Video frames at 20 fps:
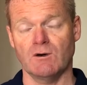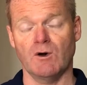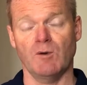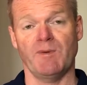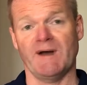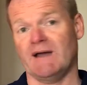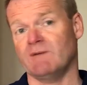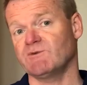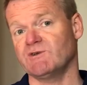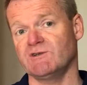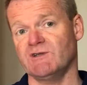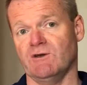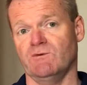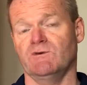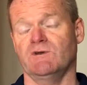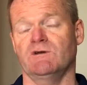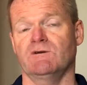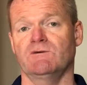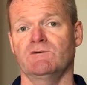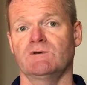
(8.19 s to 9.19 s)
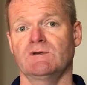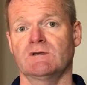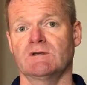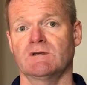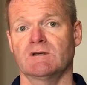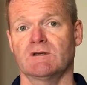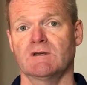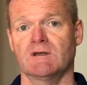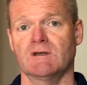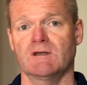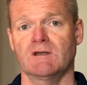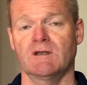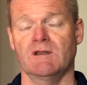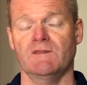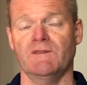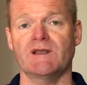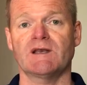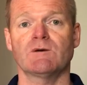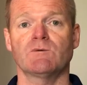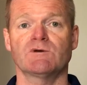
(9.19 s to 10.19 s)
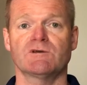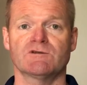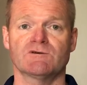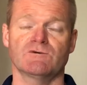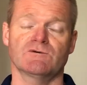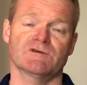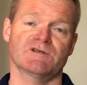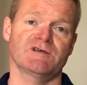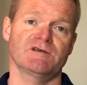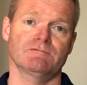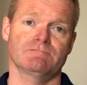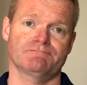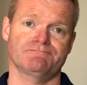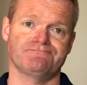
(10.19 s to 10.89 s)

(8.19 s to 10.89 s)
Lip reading: or perhaps you don't own, then I want to talk to you.